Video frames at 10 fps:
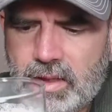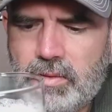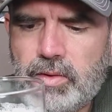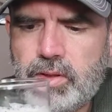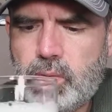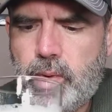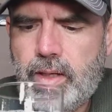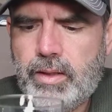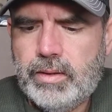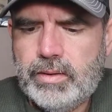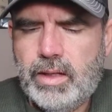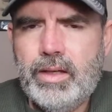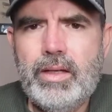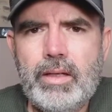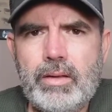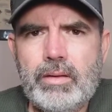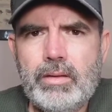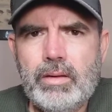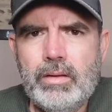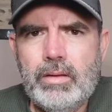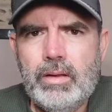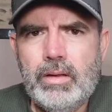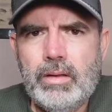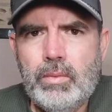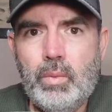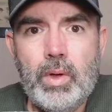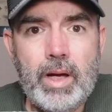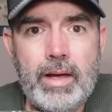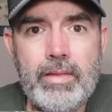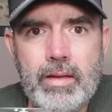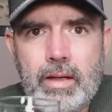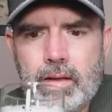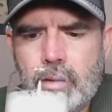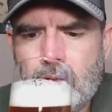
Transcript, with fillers: give her a swig and tell you what I think,